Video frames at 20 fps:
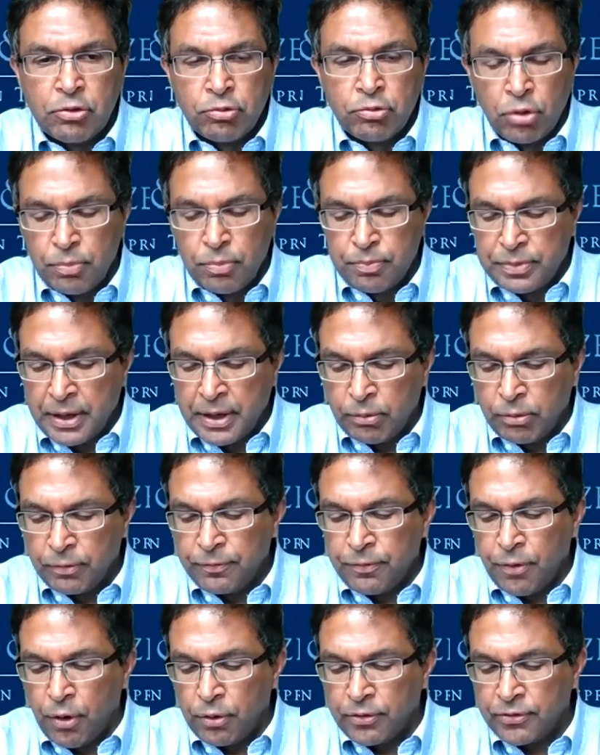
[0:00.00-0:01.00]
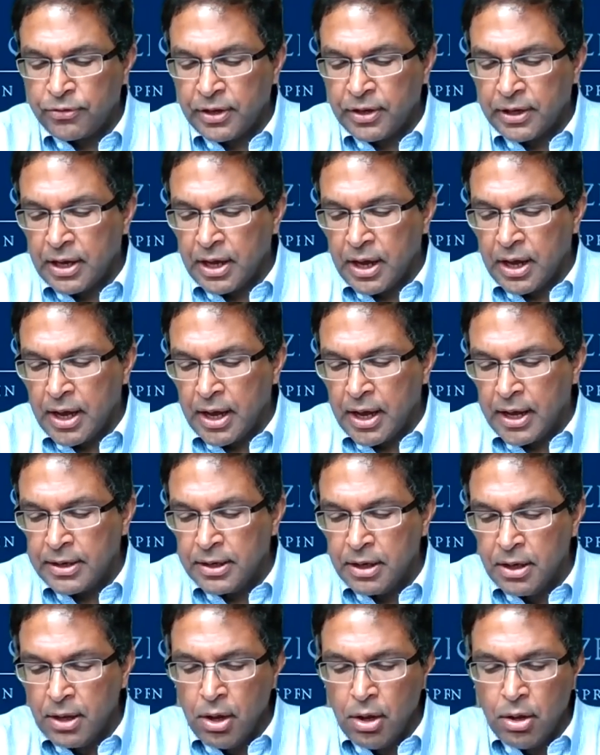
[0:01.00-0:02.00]
group that we're focusing
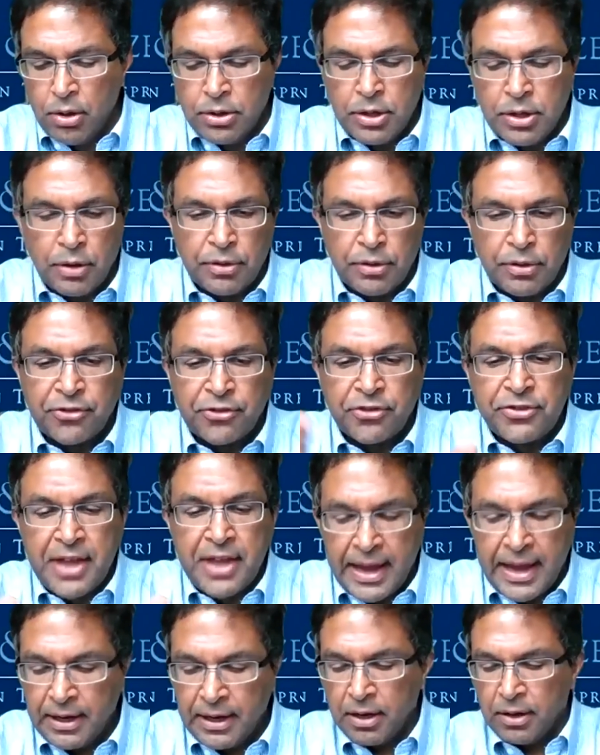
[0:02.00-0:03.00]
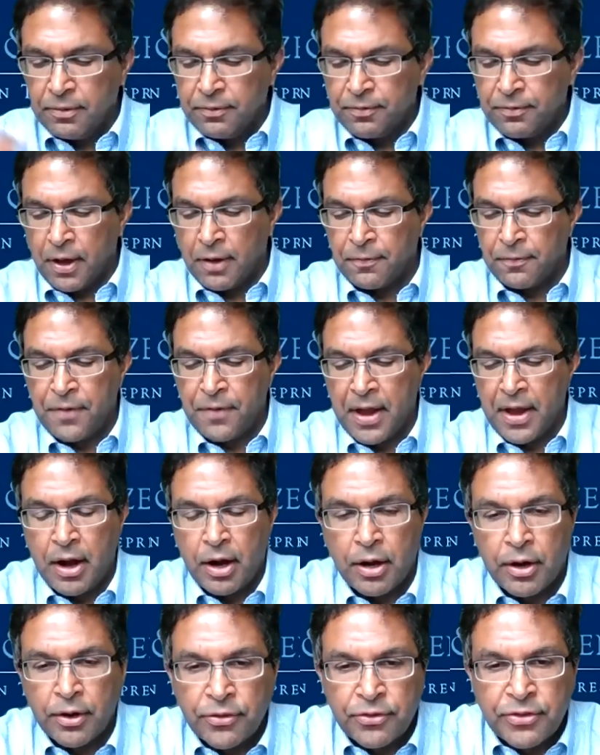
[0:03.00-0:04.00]
on the state of
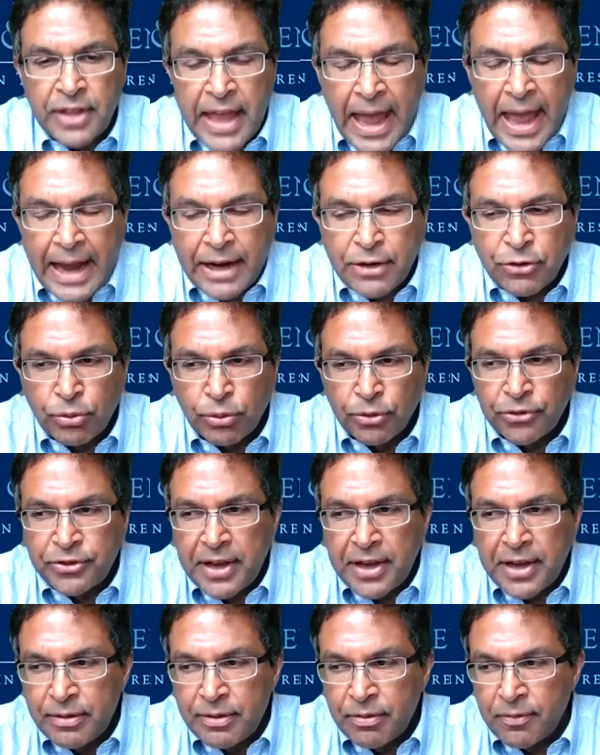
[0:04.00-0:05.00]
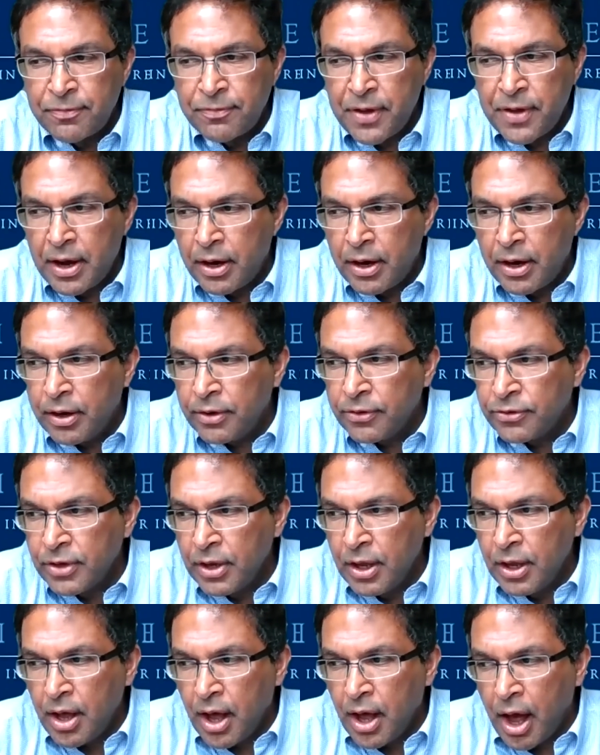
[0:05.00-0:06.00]
affairs, the actual state of
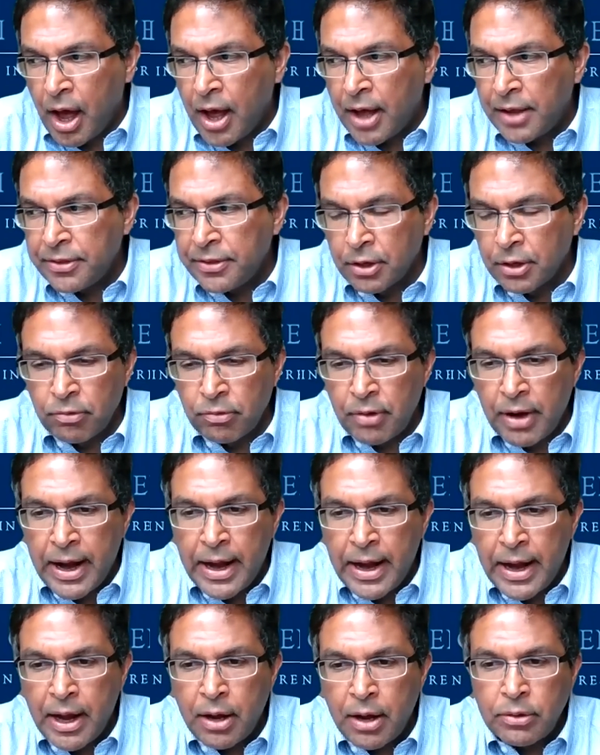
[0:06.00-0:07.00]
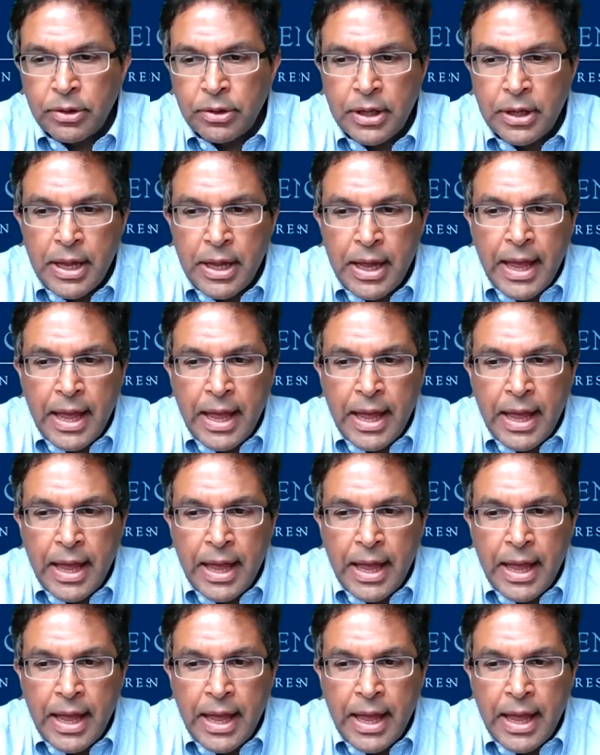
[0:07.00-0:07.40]
affairs on the ground.